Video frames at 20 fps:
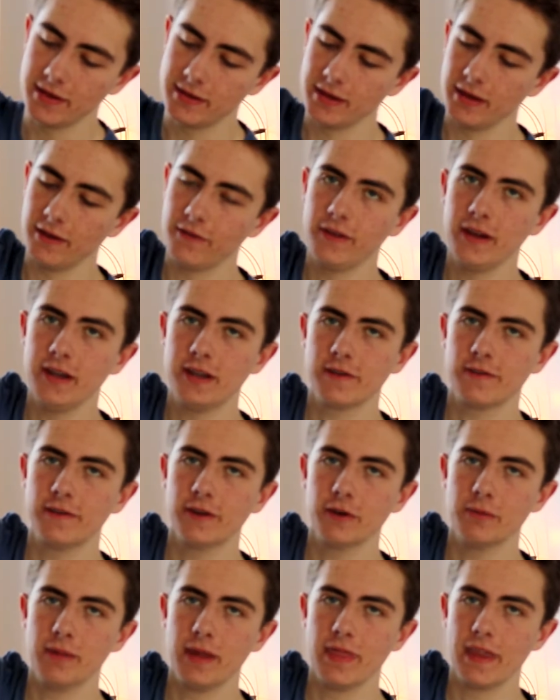so you'd feed your
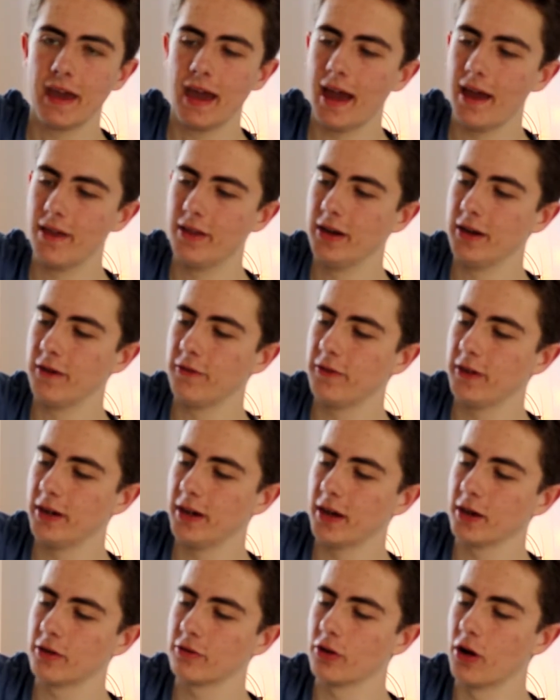film in there and then you feed
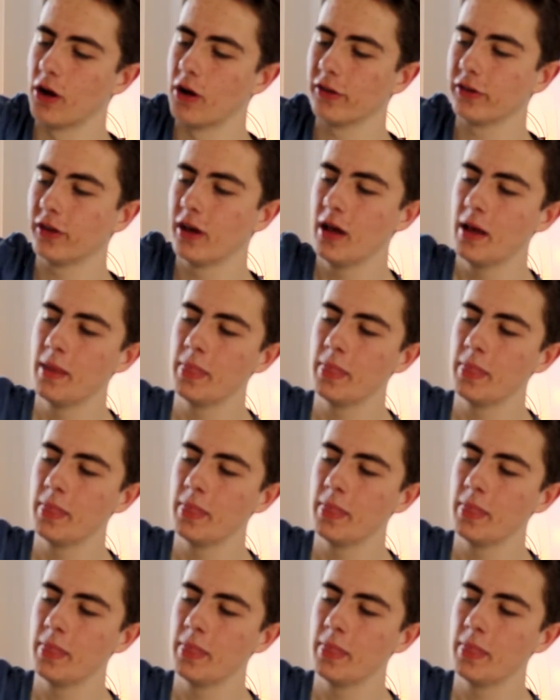it across.